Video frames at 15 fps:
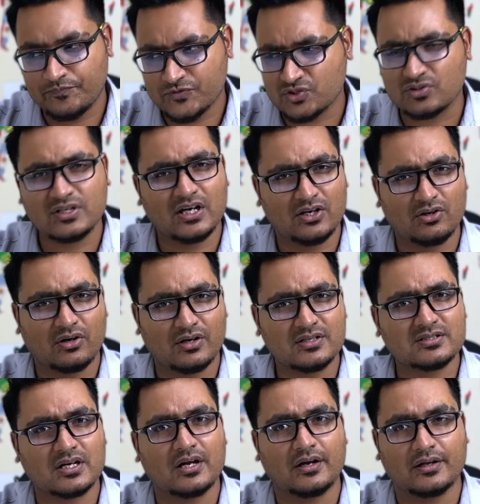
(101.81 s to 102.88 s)
So they are known as
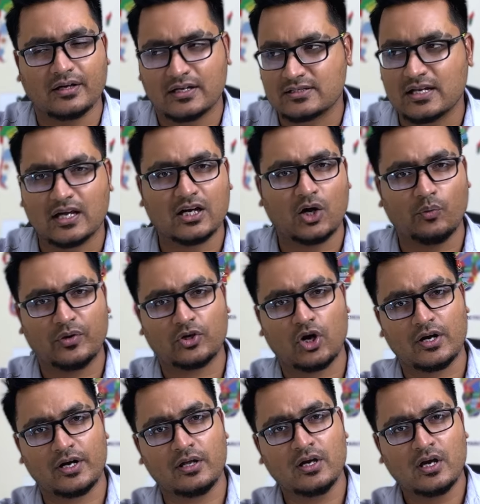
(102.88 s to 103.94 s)
Kannadigas, like how we call
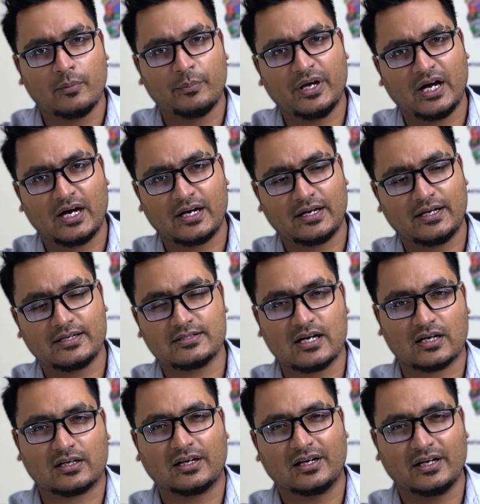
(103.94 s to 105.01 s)
it Bihari,
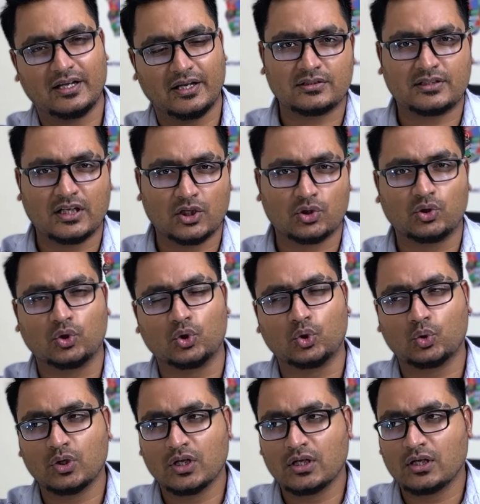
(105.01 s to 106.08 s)
Jharkhandi,
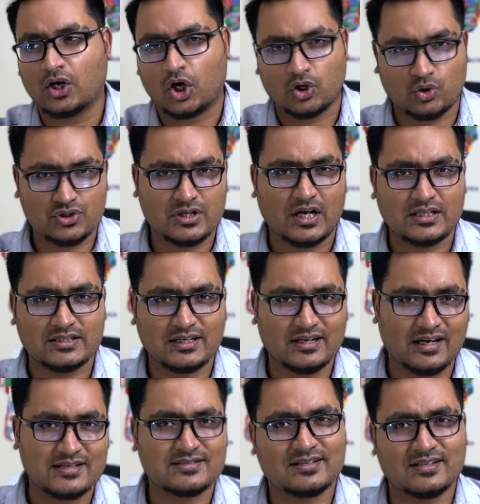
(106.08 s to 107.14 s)
Telugu or Gujarati,
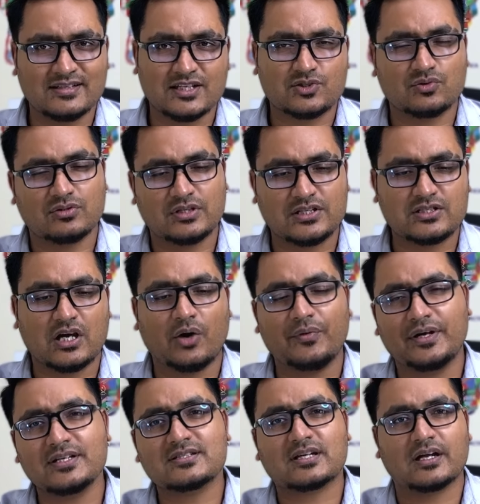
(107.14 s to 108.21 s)
Rajasthan. That's how
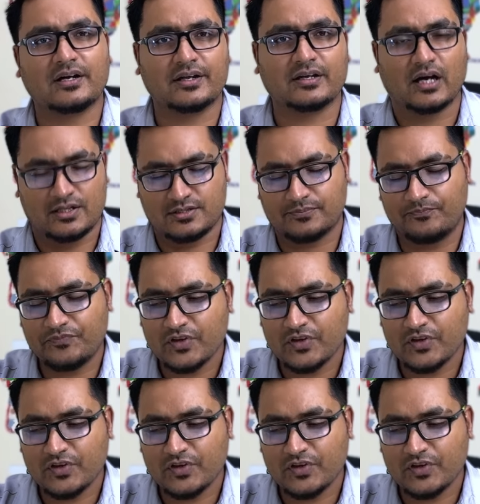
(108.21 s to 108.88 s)
it is, Kannadigas.